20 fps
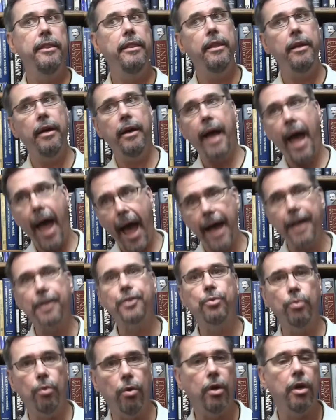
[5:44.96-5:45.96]
the
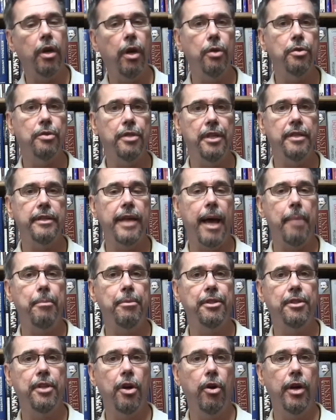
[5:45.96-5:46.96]
actual closeness
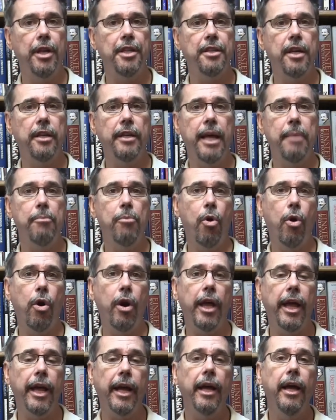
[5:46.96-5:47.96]
happens early sunday
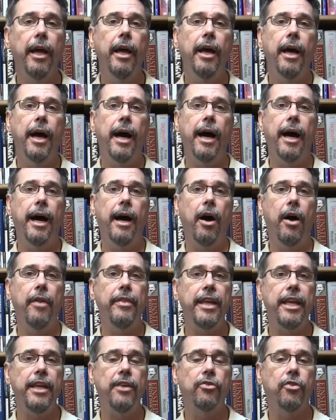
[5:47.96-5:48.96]
morning uh,
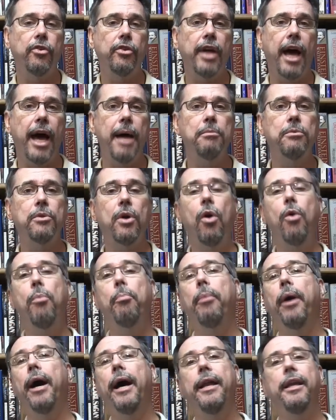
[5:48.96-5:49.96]
on the eastern time
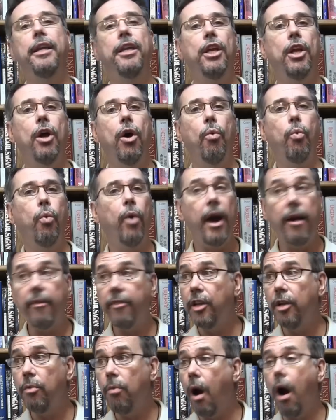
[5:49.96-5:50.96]
zone but you know
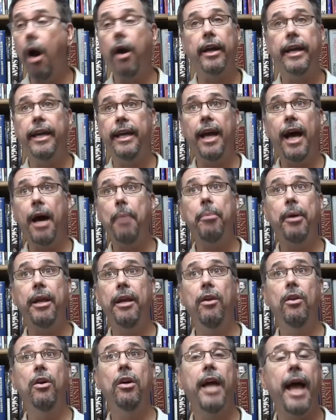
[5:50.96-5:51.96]
wherever you are get up
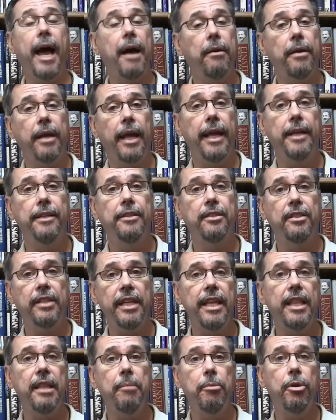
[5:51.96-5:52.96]
and look out and
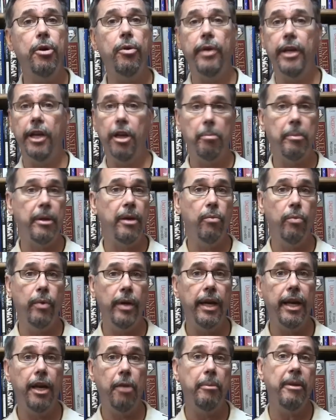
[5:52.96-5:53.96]
see the moon it'll be
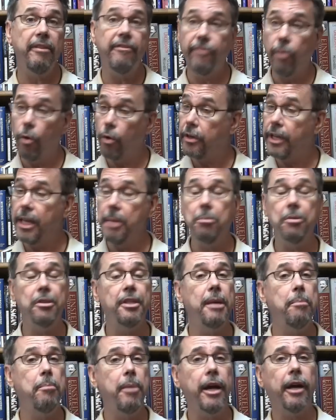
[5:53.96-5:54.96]
real it'll be
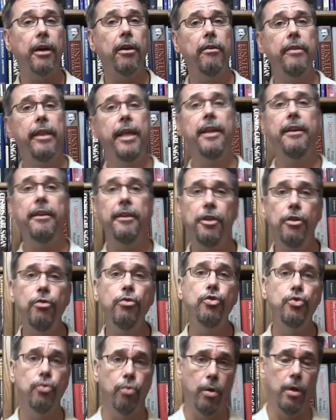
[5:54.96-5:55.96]
14% bigger than
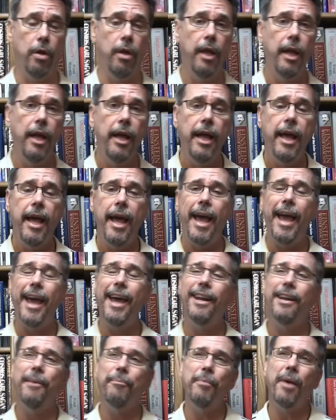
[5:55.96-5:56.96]
usual
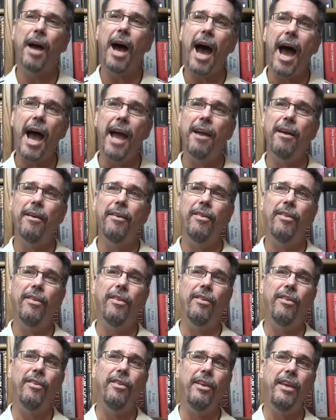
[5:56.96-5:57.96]
and i
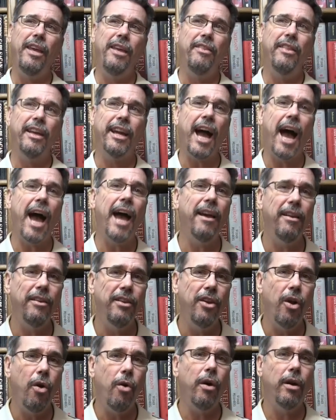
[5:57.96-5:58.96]
the guy
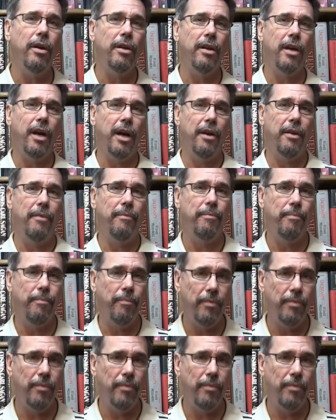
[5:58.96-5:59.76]
noah uh,